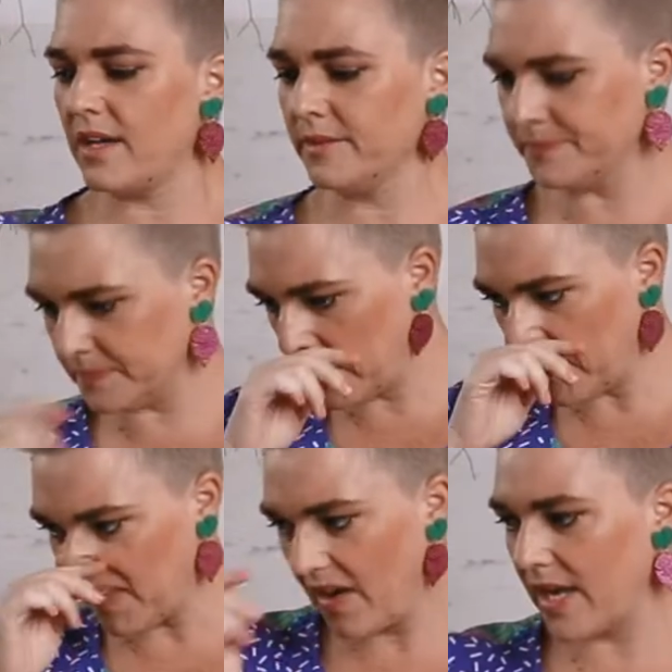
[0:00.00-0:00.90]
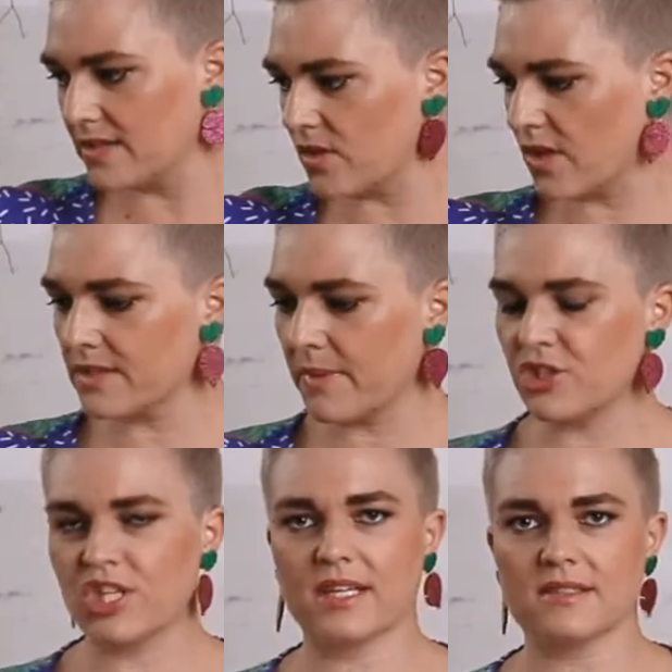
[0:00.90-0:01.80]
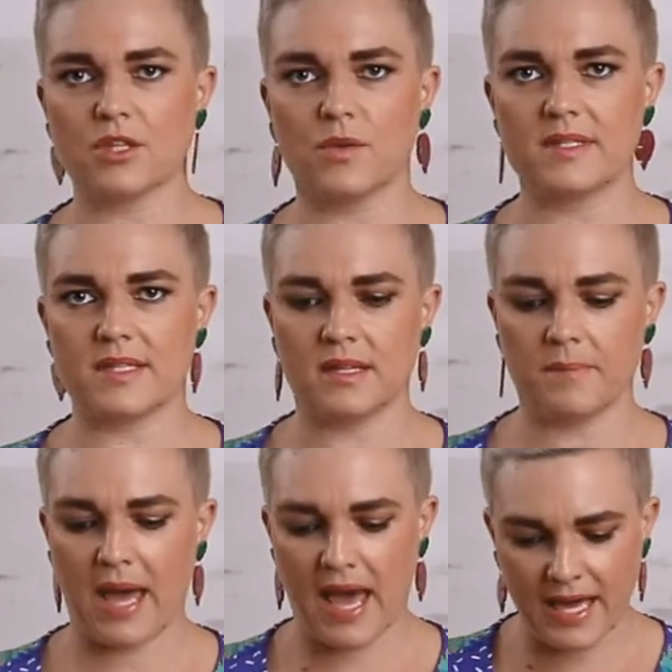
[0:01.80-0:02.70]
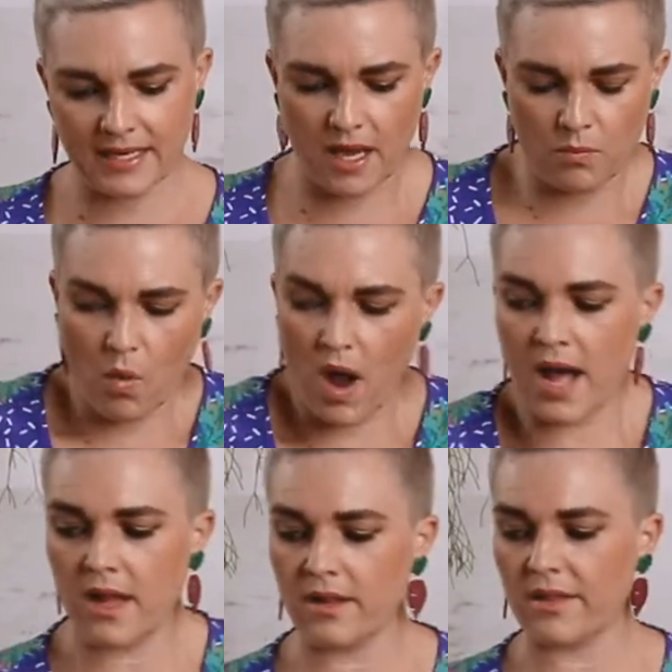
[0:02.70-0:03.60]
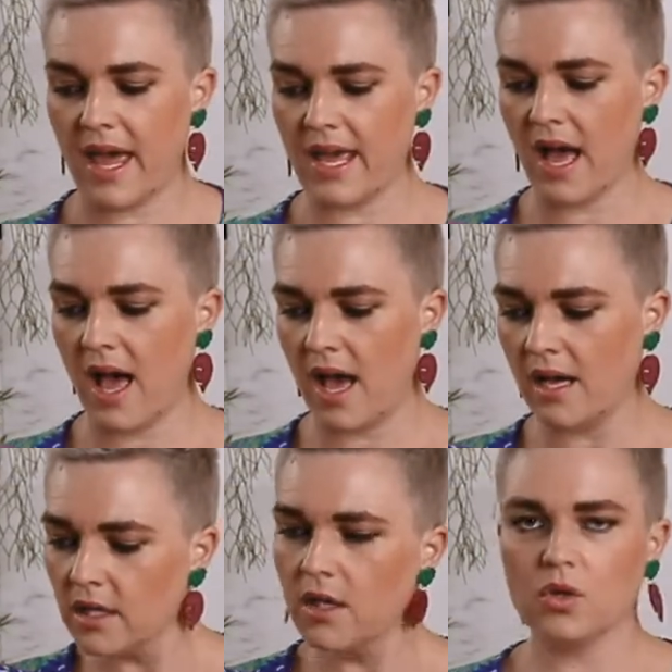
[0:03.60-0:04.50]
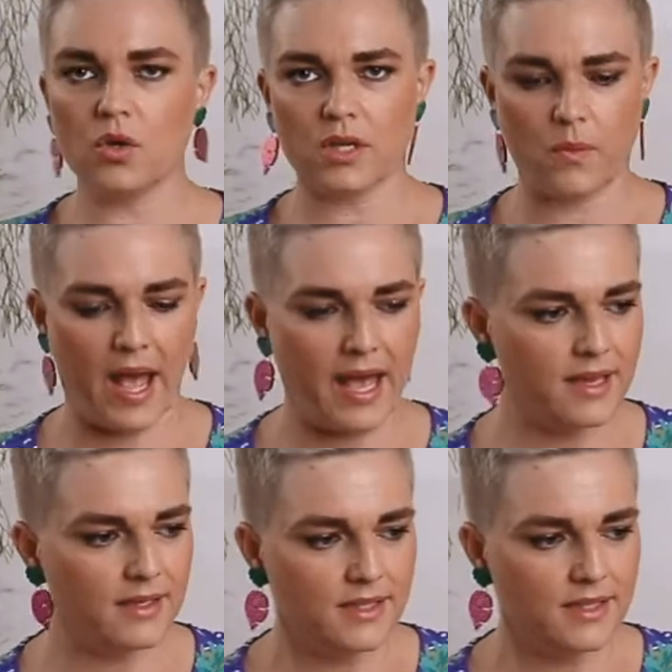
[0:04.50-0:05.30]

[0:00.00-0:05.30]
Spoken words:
All right, so those are my chicken skewers in the pan, and while they are cooking away,